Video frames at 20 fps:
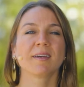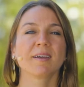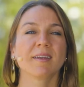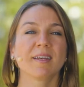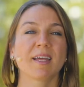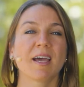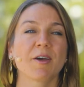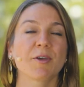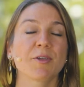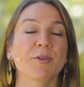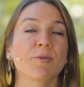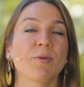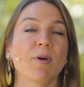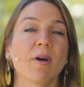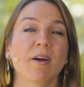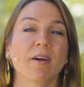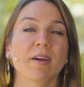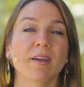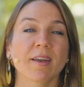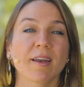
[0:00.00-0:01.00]
Now, you
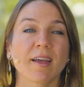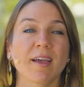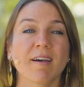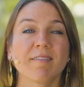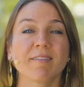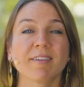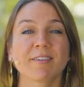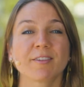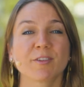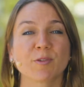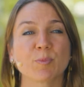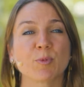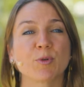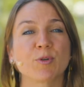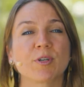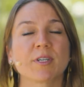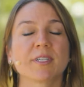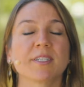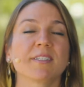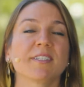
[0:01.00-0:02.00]
are going to have
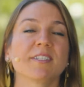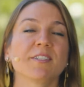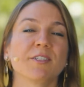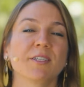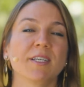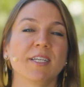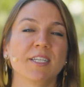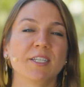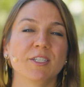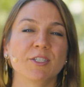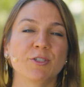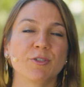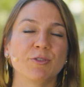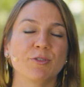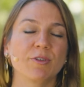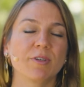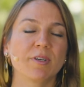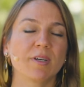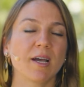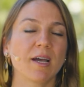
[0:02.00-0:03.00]
support
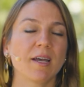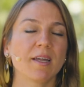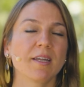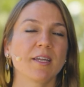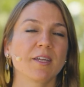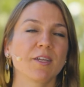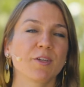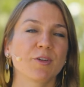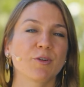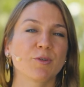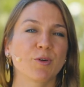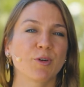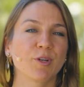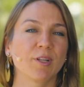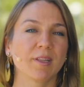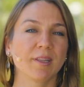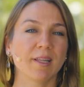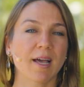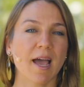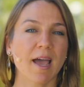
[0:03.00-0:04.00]
into guiding your
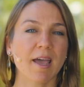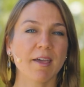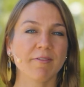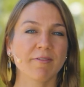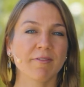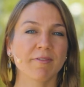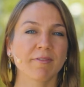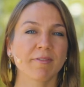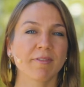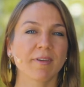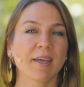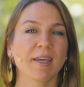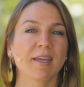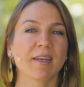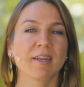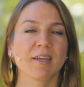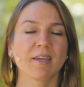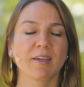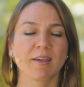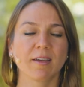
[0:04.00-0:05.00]
life
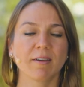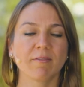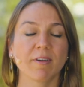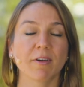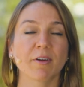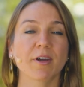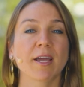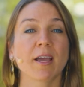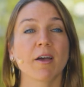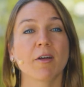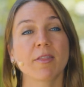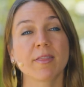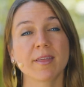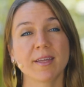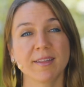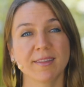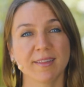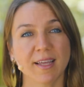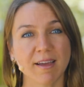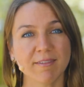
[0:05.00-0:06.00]
in a very
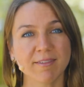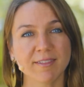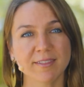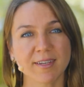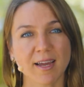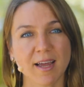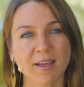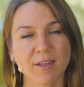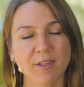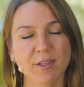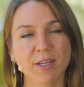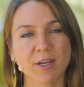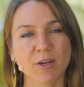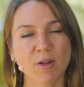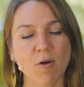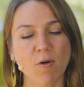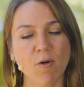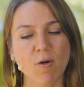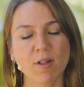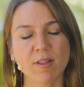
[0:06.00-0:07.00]
healthy lifestyle in
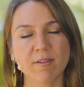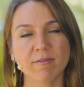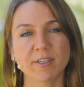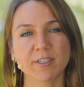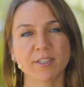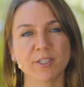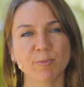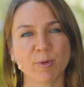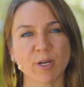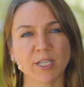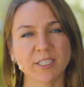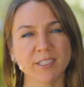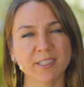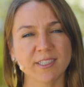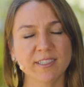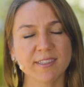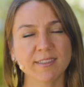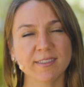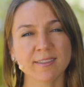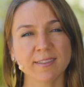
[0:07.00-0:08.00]
all of its
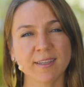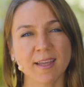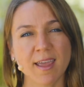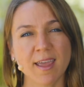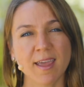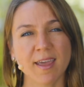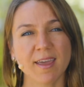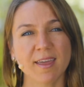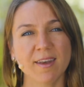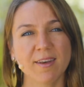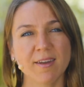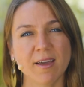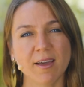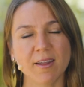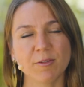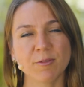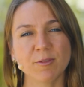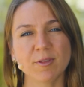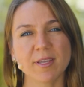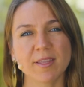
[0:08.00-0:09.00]
branches. And
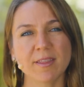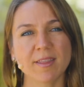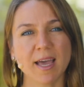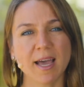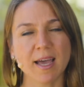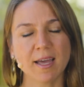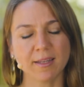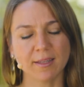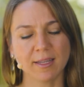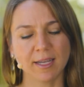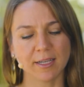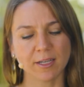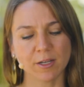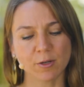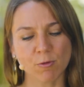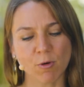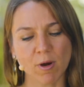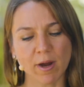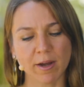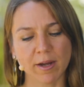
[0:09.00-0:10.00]
not only that, like
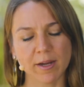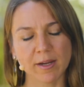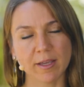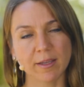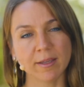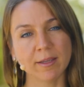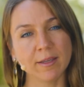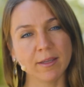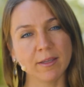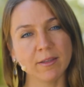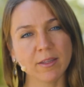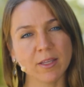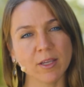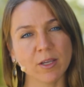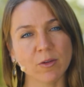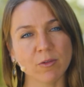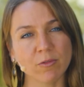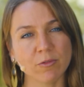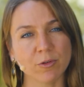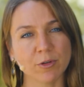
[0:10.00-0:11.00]
acquiring a
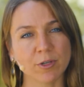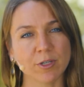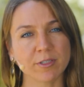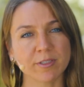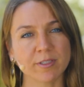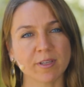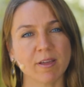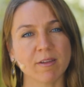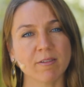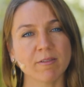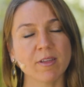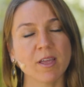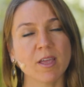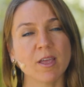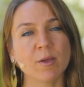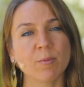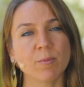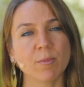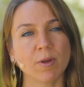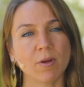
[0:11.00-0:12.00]
healing for yourself,
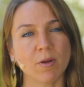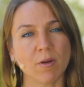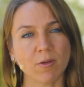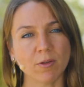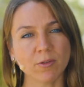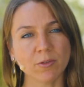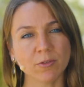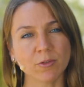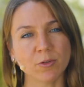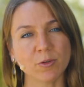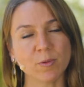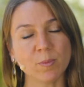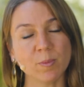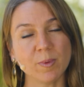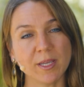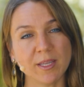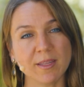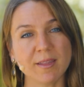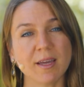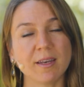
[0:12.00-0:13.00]
but also
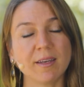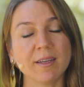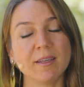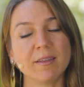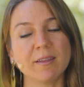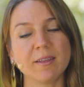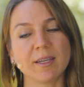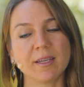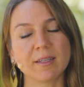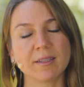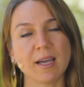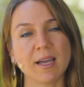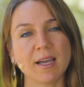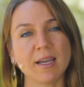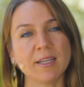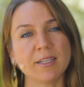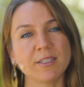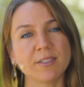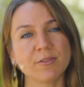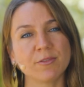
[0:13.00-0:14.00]
be that healing
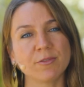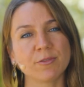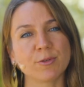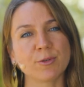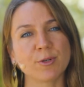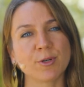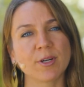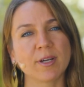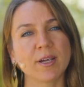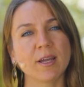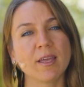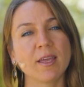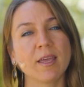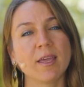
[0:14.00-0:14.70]
light for